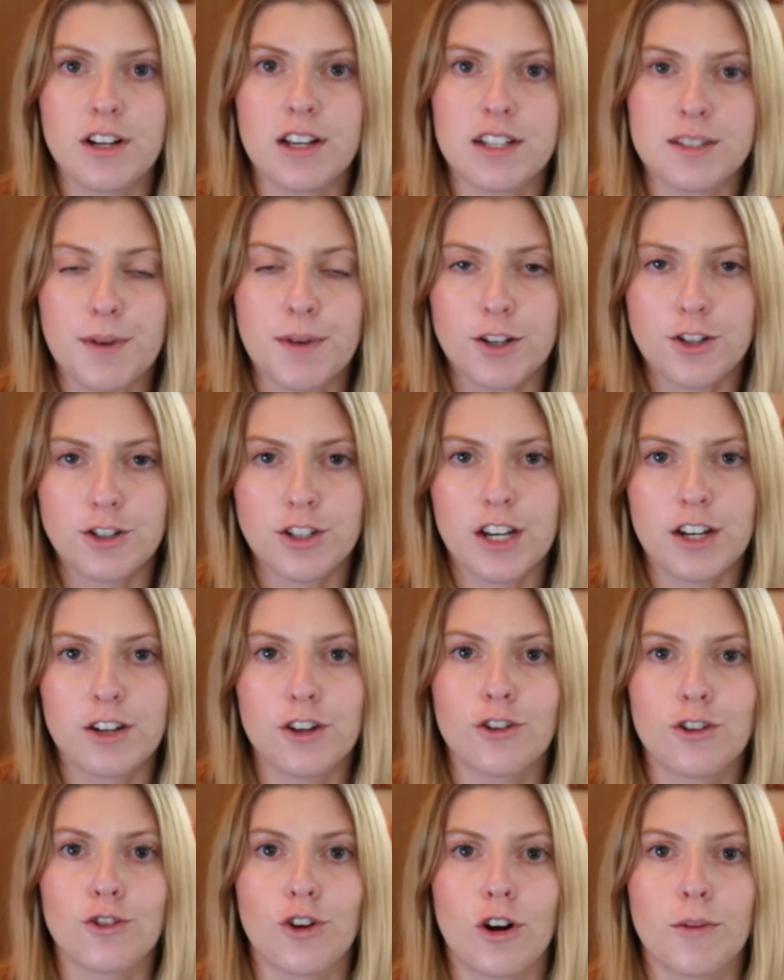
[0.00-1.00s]
especially in
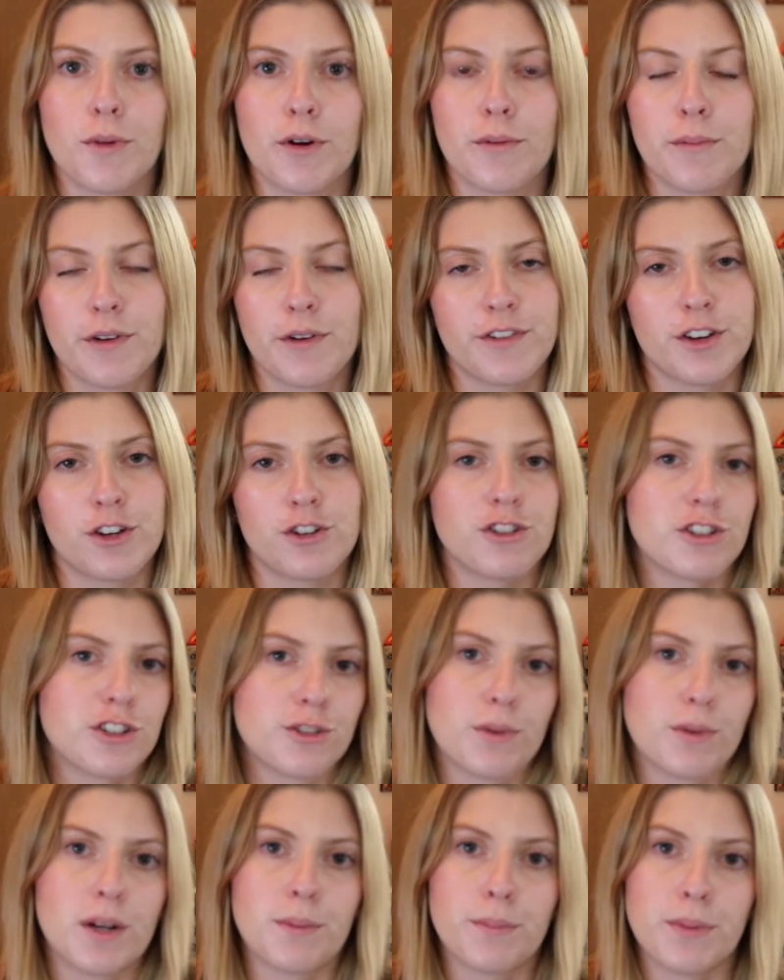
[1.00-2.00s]
your dorm room if you just
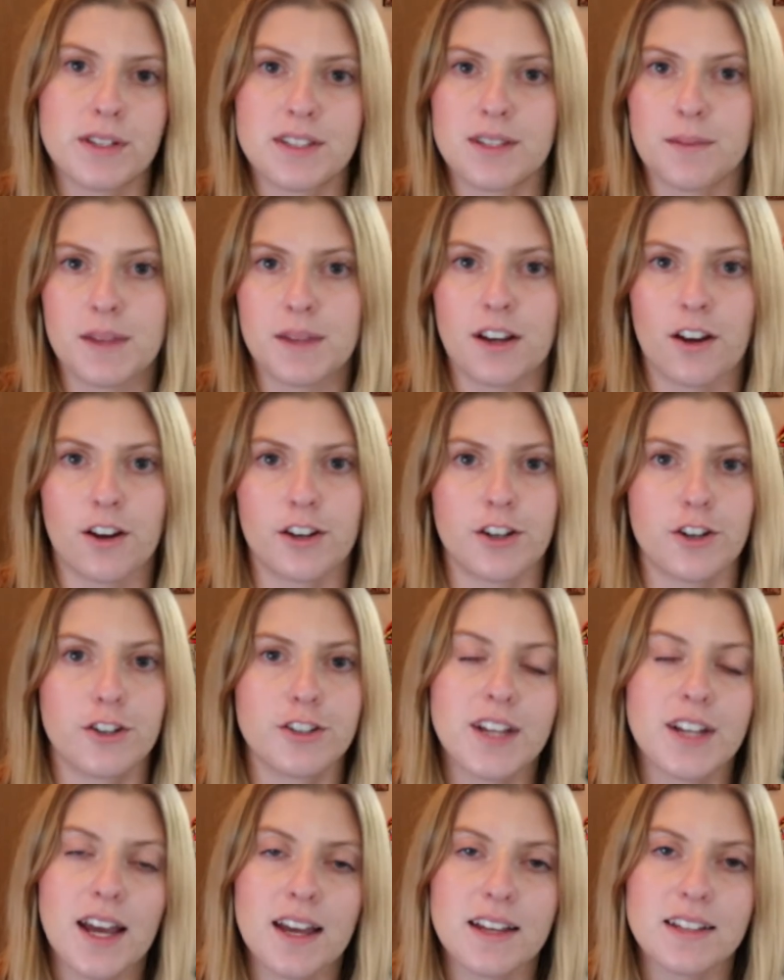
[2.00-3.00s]
want to put something on your
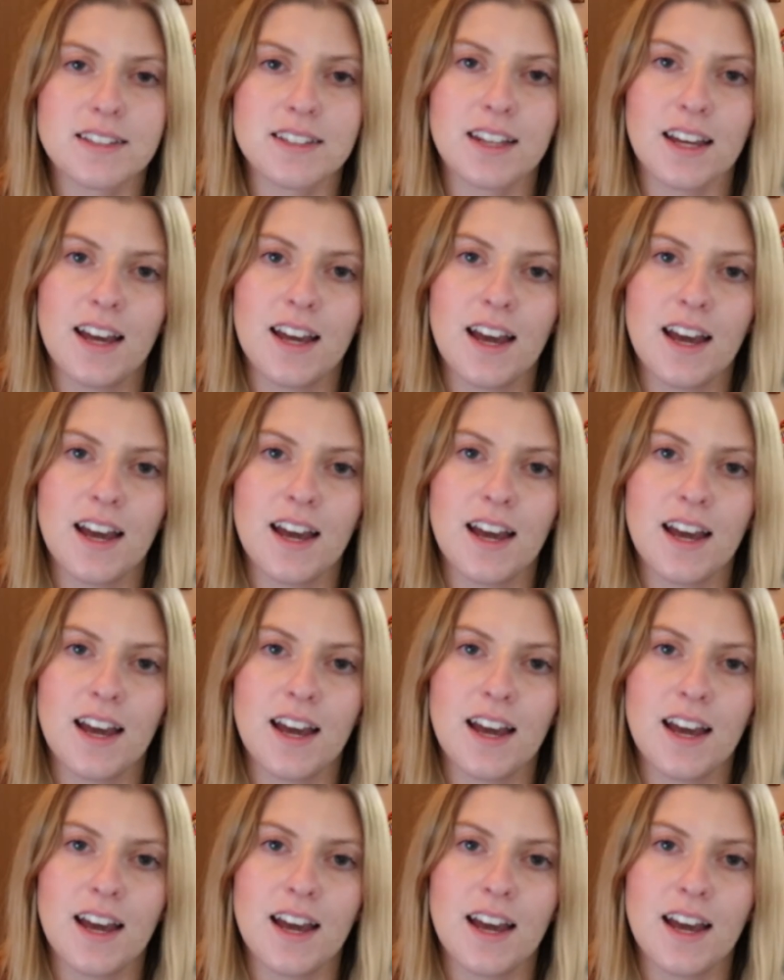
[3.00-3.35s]
desk.